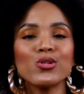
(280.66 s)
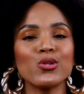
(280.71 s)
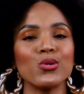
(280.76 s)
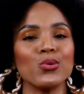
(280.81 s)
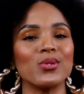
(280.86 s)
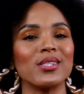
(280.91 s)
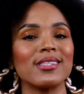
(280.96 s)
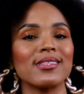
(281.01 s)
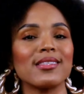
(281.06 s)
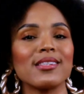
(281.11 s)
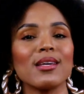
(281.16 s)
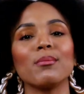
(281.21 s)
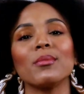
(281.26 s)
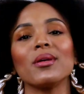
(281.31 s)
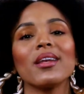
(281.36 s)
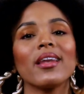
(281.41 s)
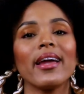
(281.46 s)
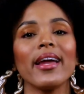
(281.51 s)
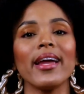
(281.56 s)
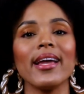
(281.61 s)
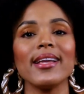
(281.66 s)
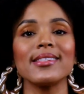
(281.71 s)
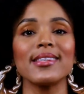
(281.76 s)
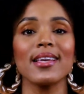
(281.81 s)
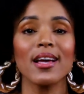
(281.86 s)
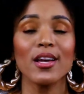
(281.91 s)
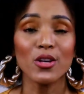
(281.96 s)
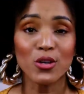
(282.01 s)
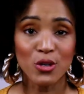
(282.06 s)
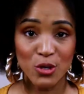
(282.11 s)
to
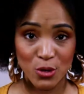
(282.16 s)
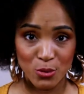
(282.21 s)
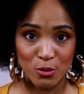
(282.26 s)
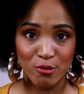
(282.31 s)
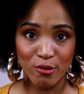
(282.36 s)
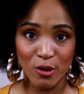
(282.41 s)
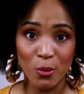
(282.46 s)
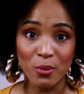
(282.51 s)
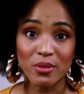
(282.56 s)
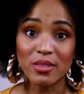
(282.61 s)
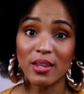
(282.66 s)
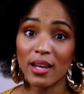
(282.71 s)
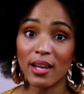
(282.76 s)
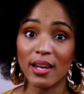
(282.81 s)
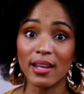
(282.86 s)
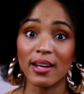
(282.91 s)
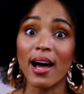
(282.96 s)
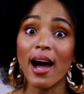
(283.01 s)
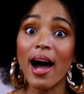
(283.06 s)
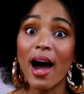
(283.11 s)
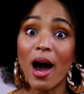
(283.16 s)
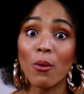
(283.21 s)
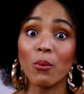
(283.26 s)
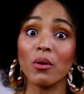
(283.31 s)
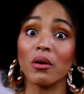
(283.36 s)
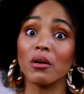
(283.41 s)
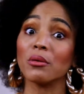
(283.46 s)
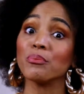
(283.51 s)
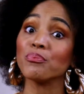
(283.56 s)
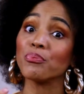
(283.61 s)
stimulate new growth in
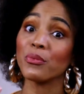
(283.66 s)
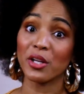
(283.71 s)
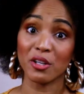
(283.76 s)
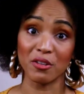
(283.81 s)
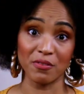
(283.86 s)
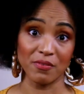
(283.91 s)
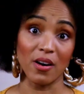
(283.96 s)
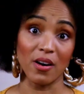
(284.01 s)
our hair